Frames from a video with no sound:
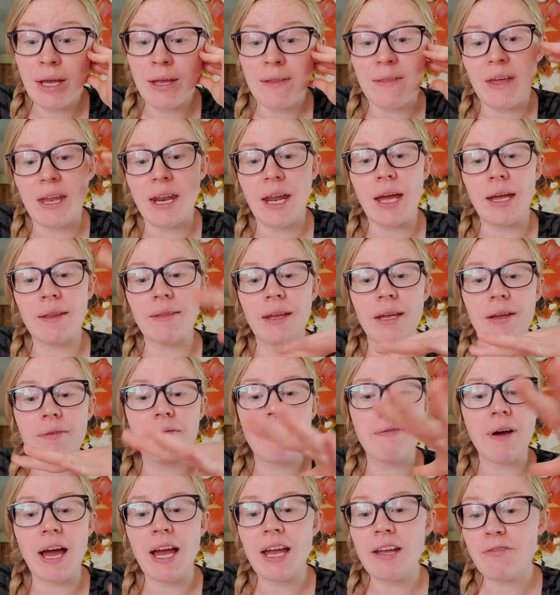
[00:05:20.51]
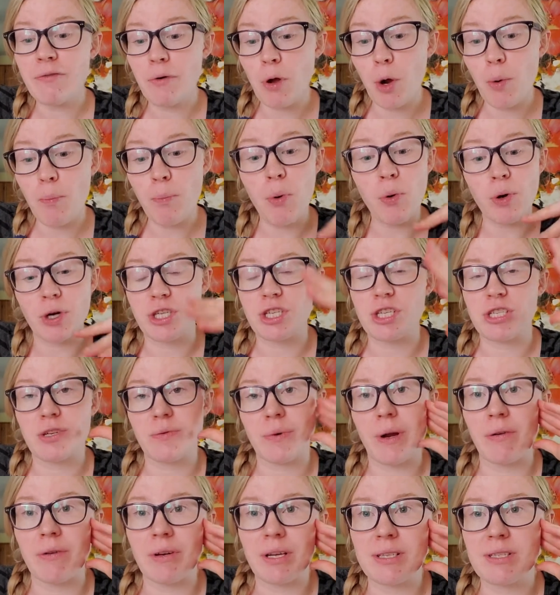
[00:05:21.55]
that had like five porches
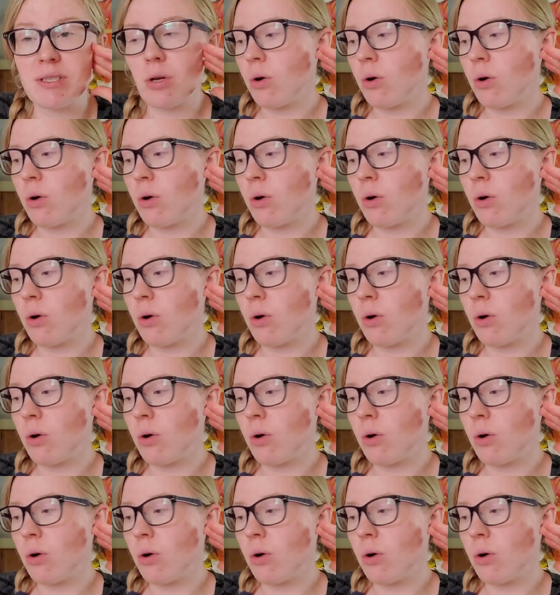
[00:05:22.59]
around it.